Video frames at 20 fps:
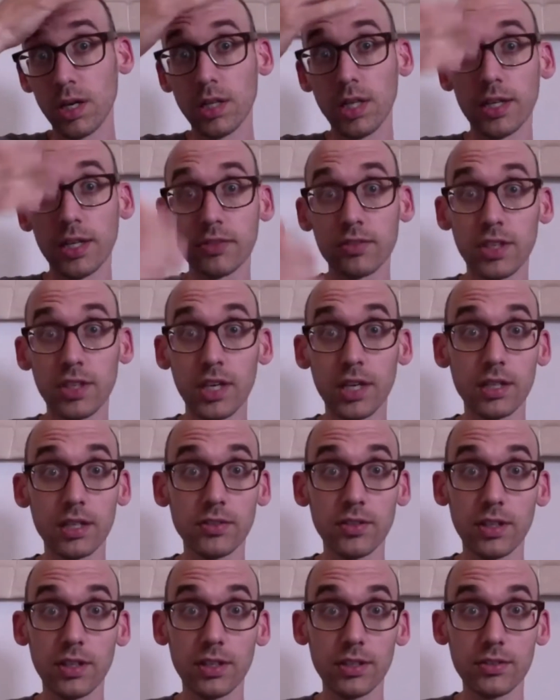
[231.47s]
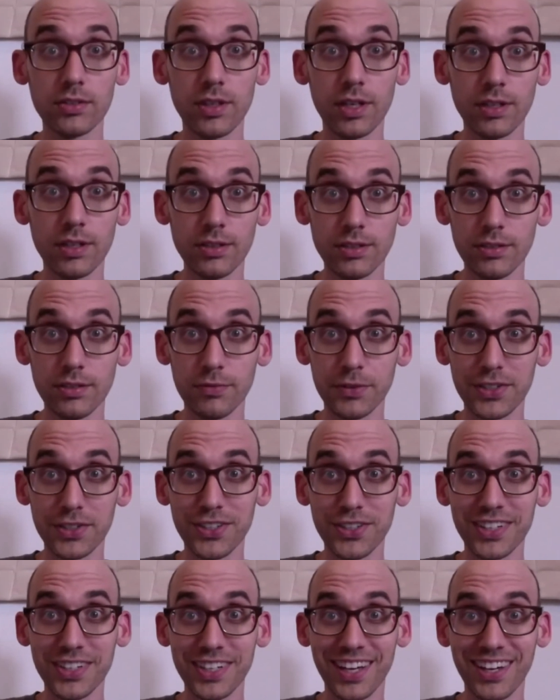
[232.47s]
ask Kay to tell us how to
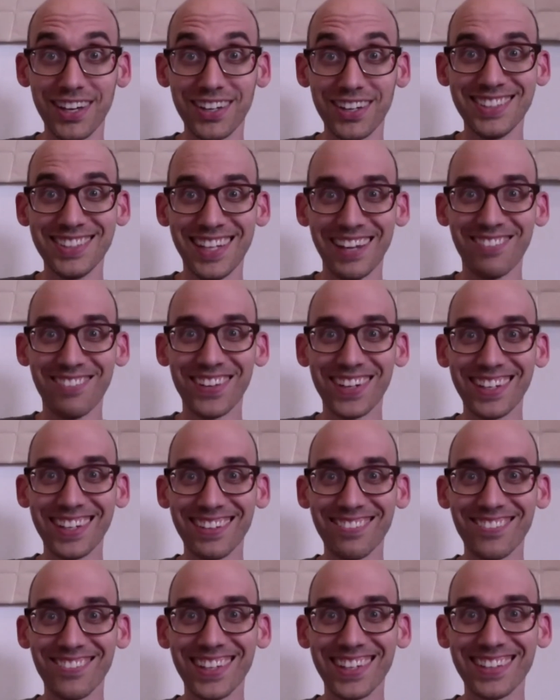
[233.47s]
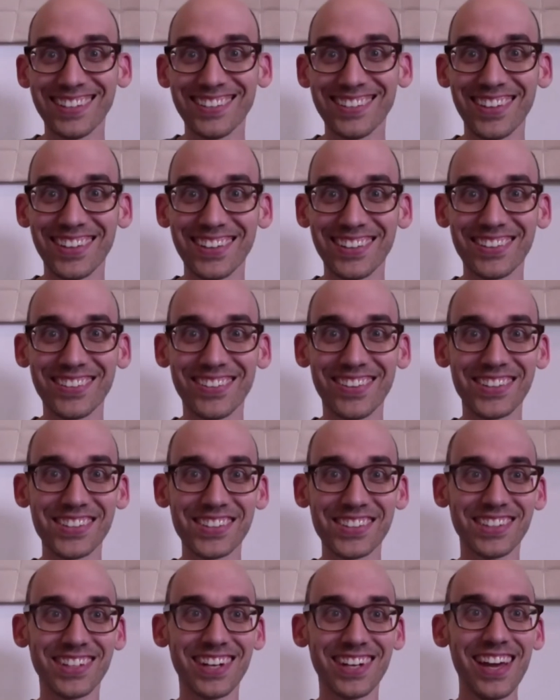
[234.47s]
figure it out, and we can take your
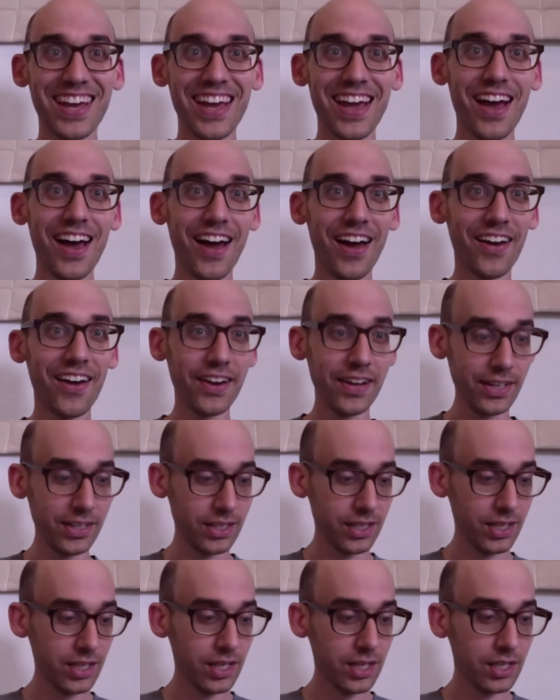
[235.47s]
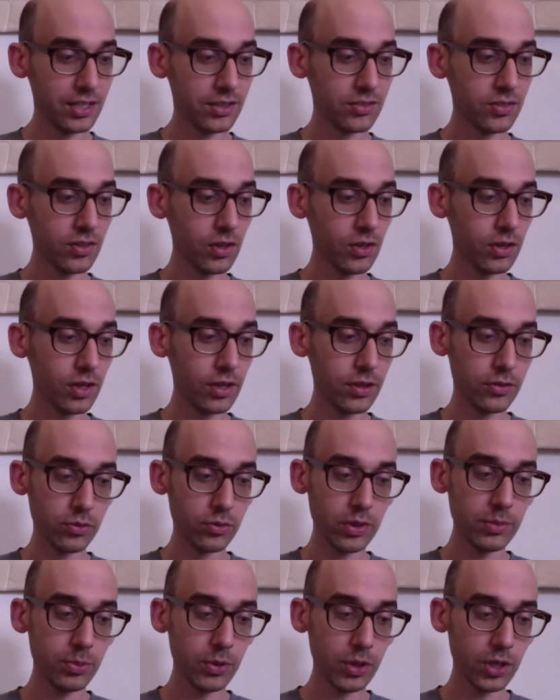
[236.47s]
question. All right. So the
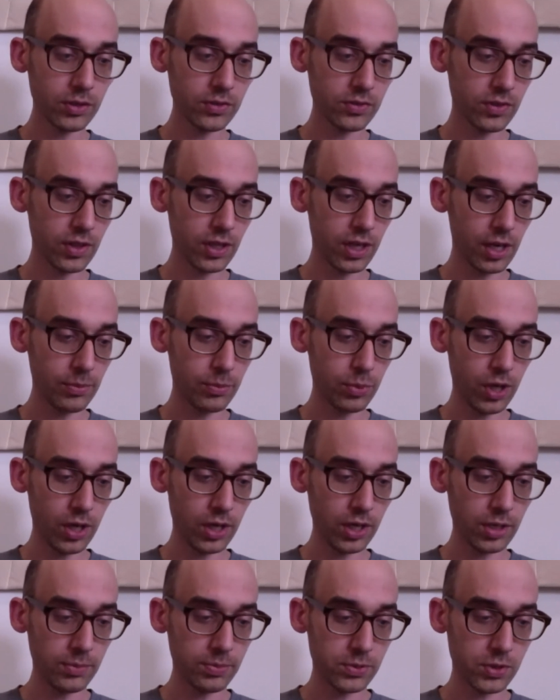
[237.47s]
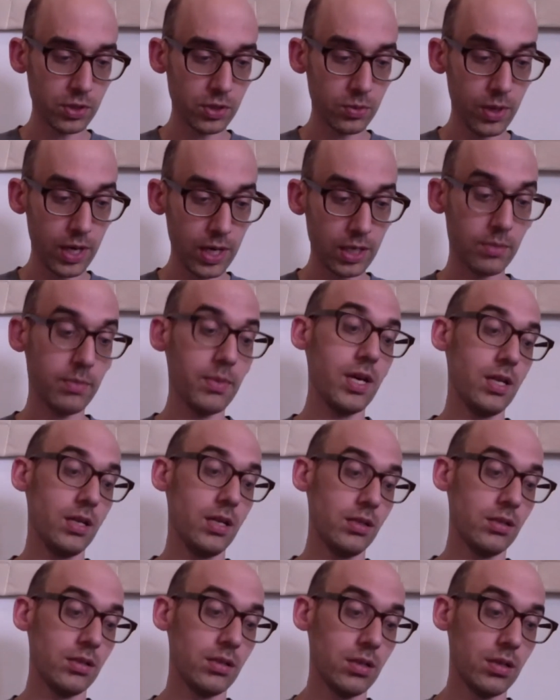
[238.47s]
3 books that I brought up to
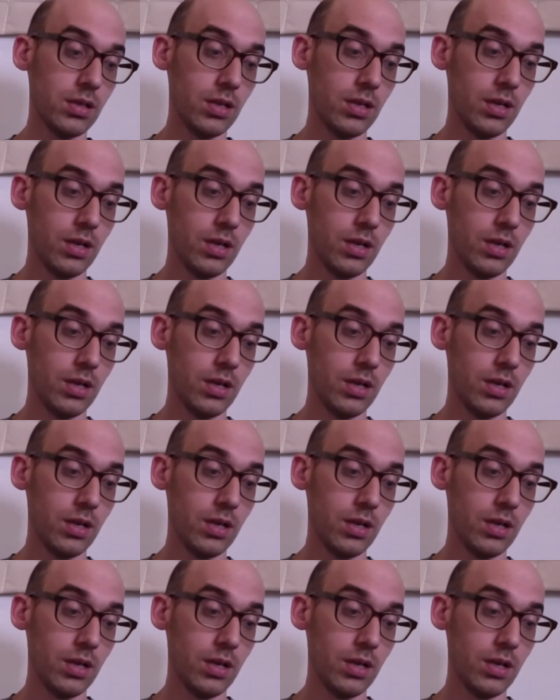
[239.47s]
recommend